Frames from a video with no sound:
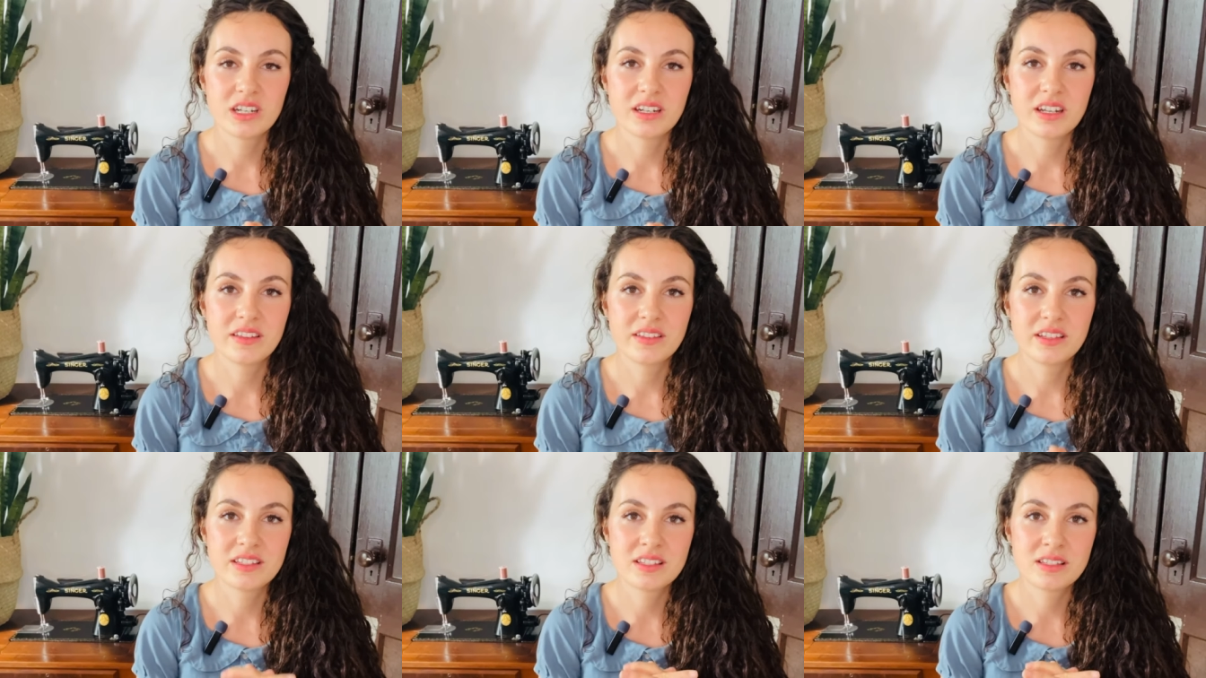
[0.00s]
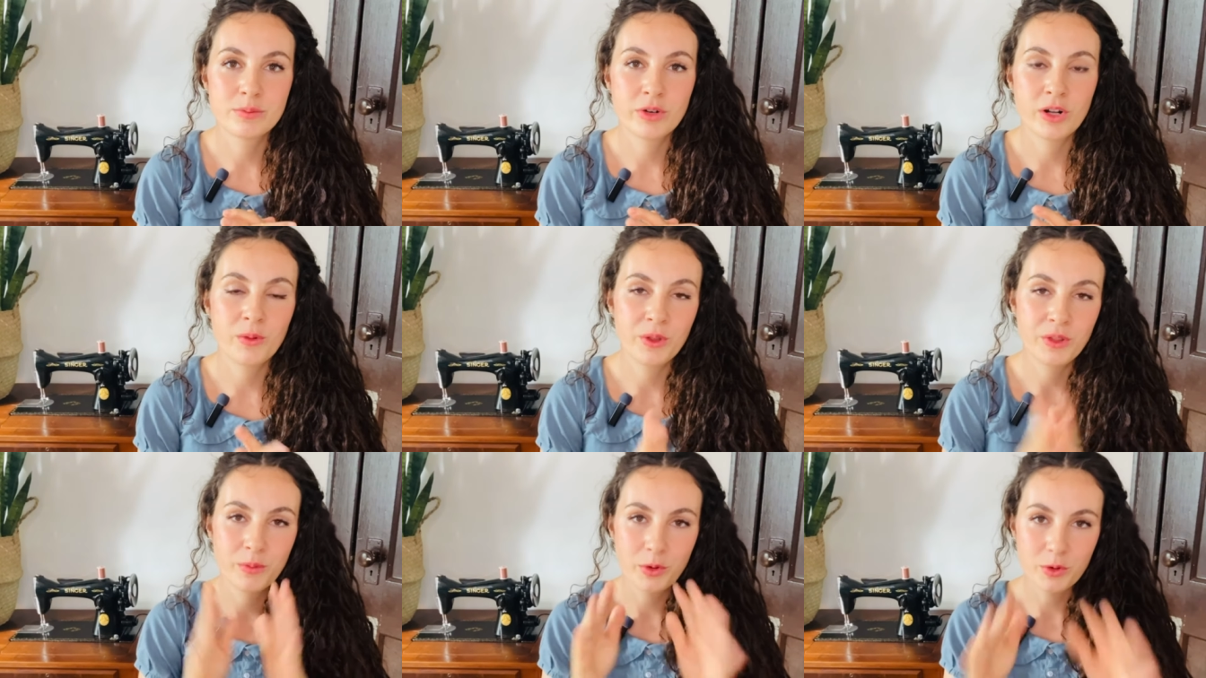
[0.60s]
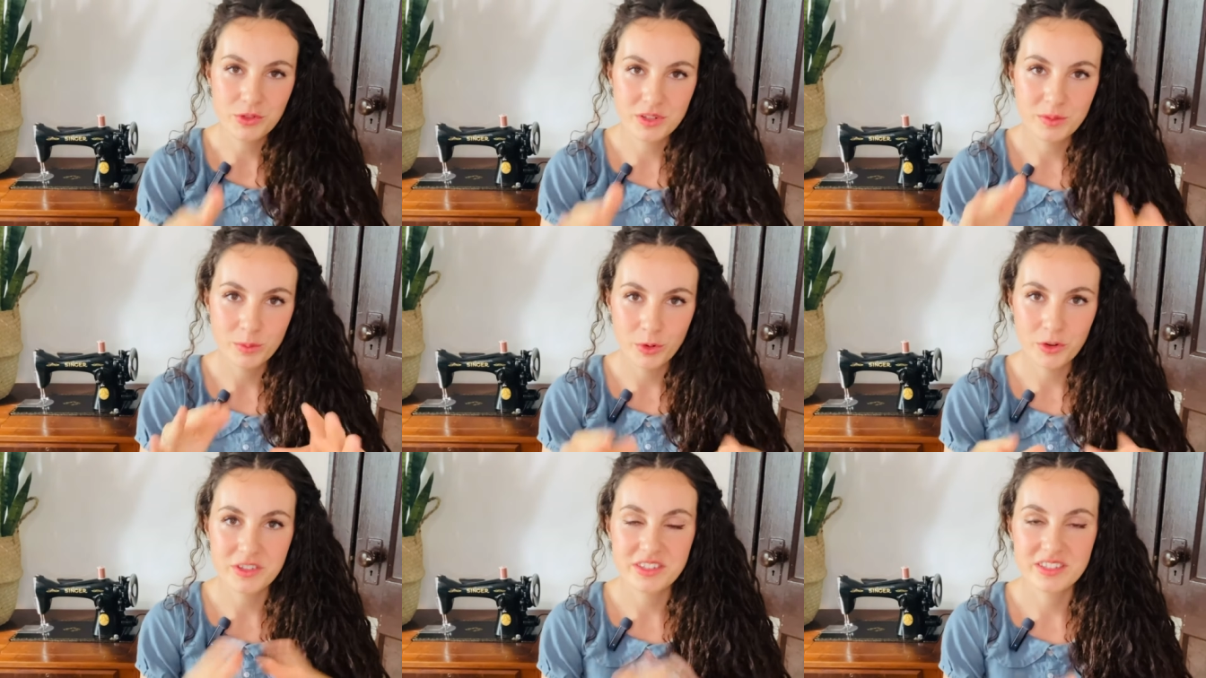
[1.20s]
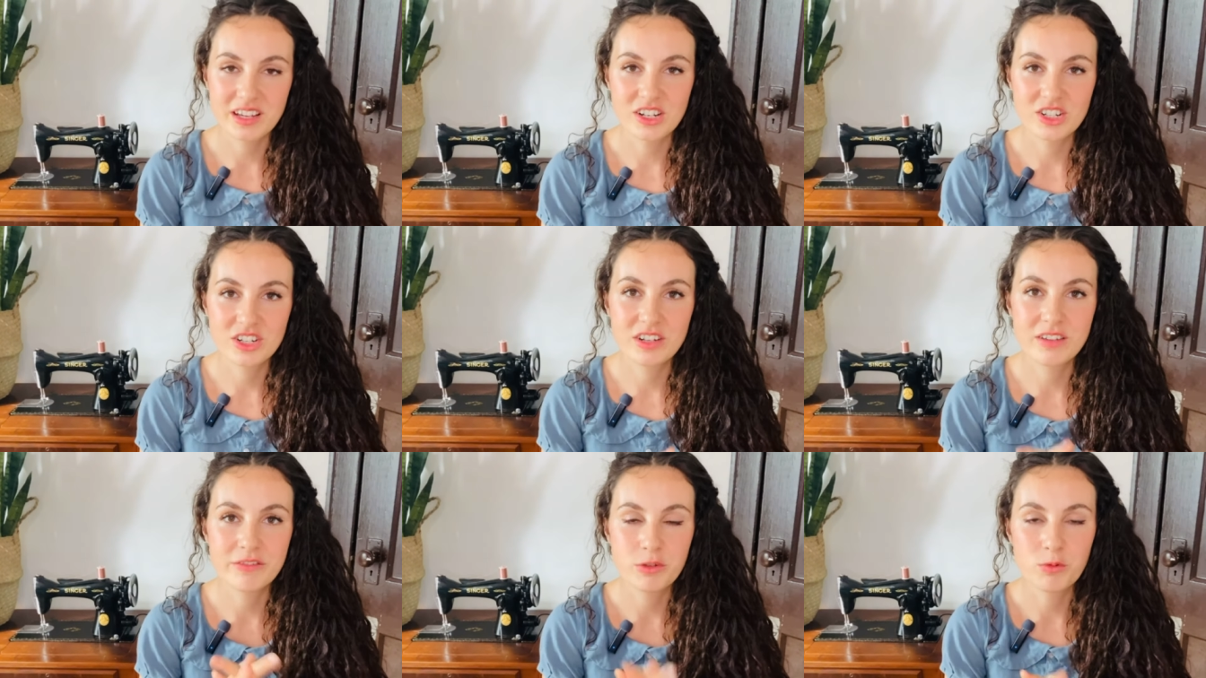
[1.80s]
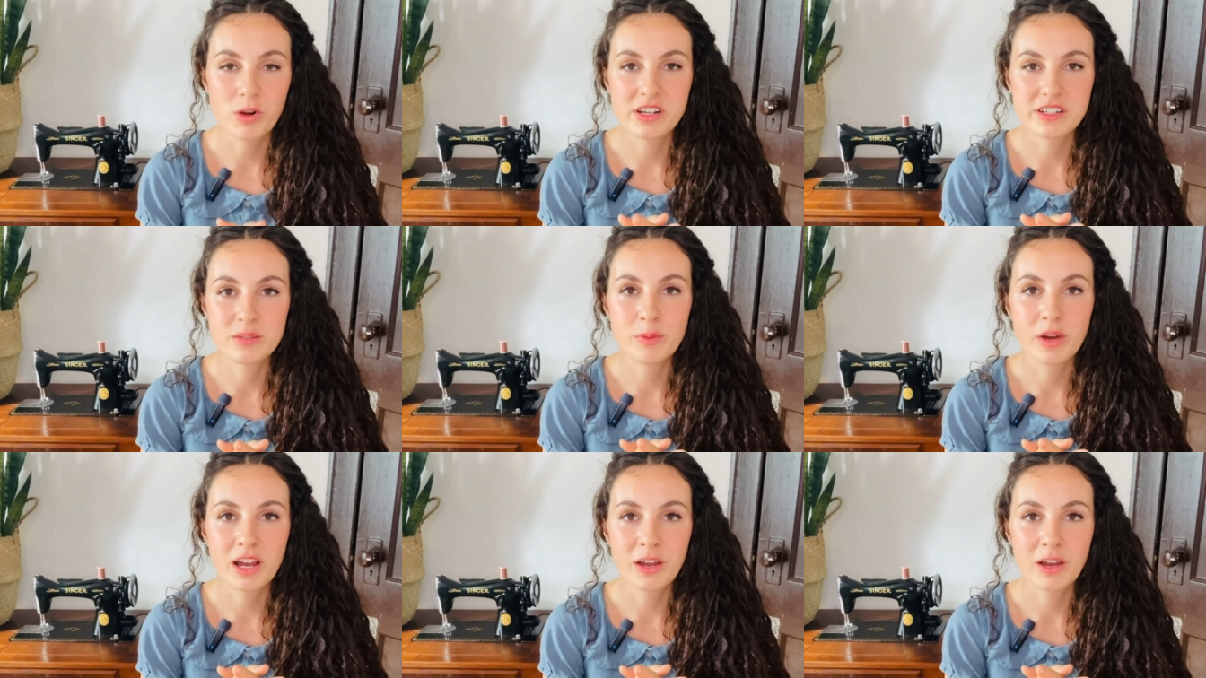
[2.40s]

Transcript: And this is probably the most important section if you want to buy